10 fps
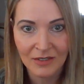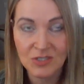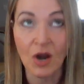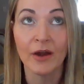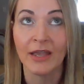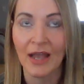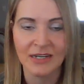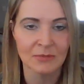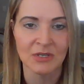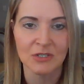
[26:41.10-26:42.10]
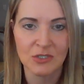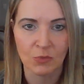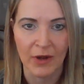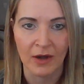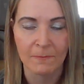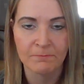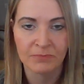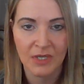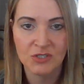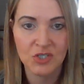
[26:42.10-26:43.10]
Sorry, I didn't mean to swear.
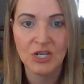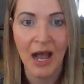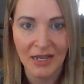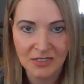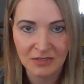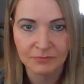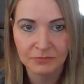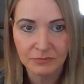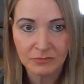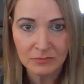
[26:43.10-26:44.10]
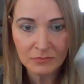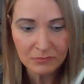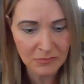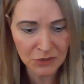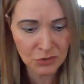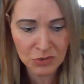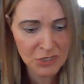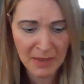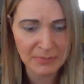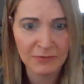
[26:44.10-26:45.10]
She ought. You
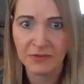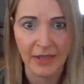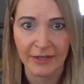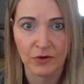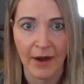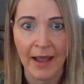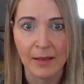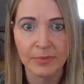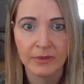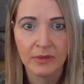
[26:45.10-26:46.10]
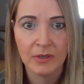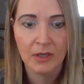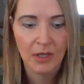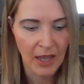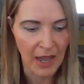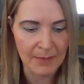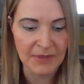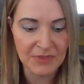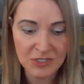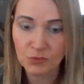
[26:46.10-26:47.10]
just made me feel like crap. I
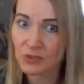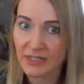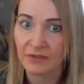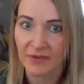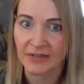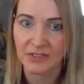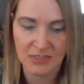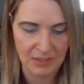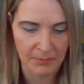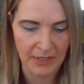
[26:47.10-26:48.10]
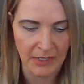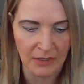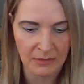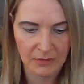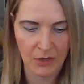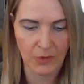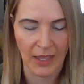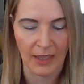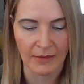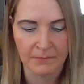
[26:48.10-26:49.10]
mean, this really affected somebody.
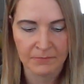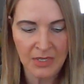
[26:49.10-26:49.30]
Okay.